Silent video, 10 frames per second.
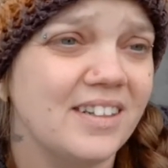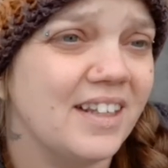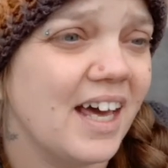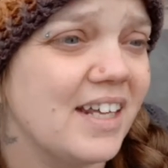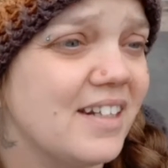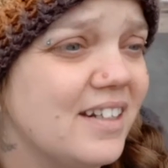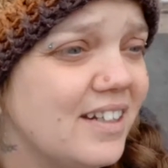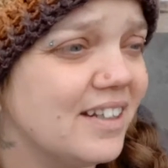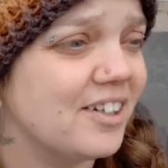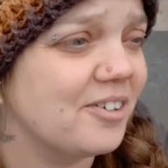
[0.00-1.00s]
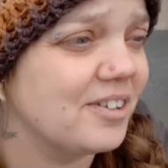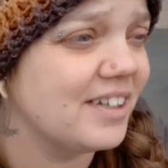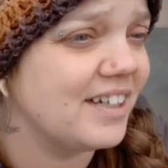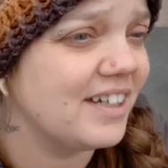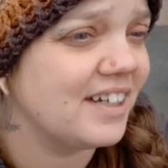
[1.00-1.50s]
that
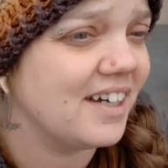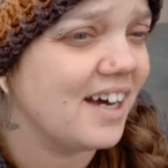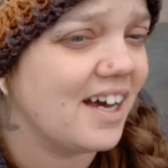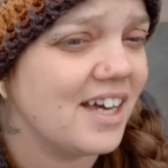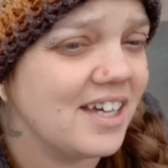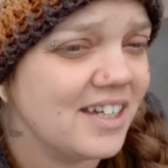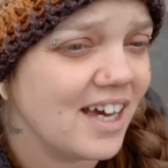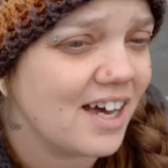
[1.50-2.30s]
literally I